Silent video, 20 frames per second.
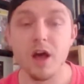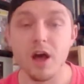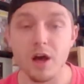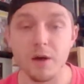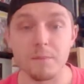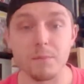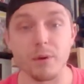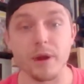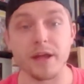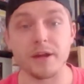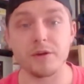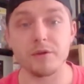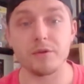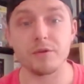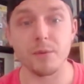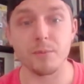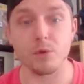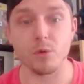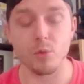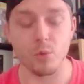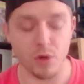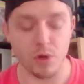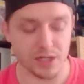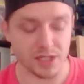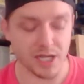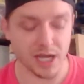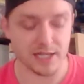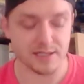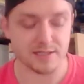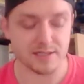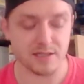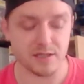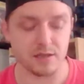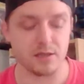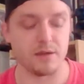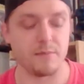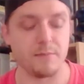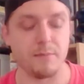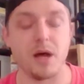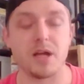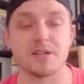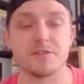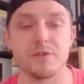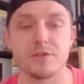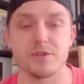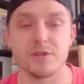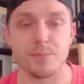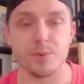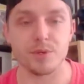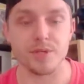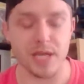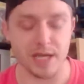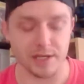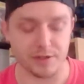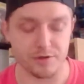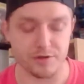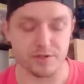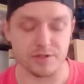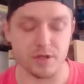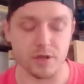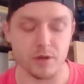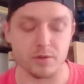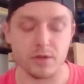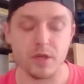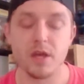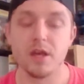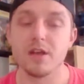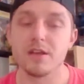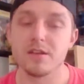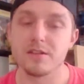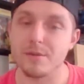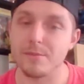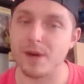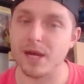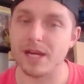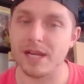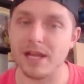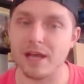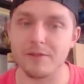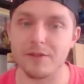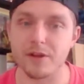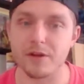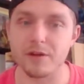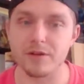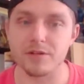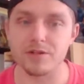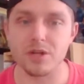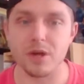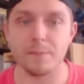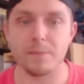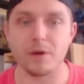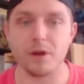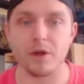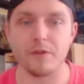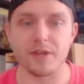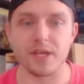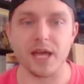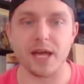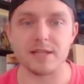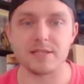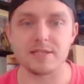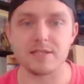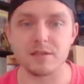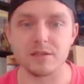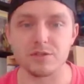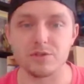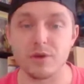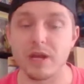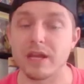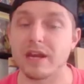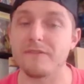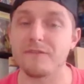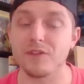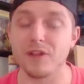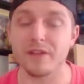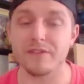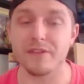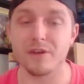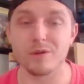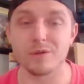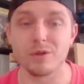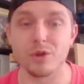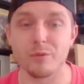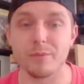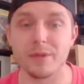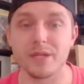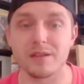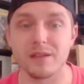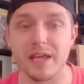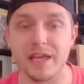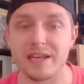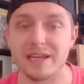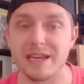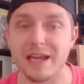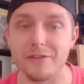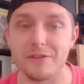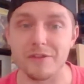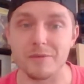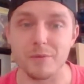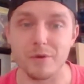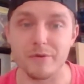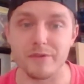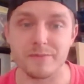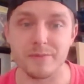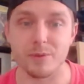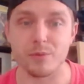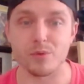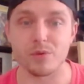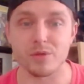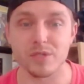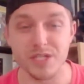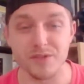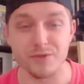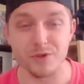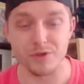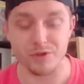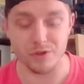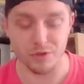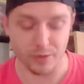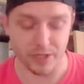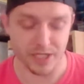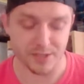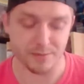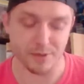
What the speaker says: A brand new number 1, Godzilla Monsters and Protectors. So somebody out there is jumping on the Godzilla train. I feel like they're a little bit late now that the movie's been released for 2 weeks.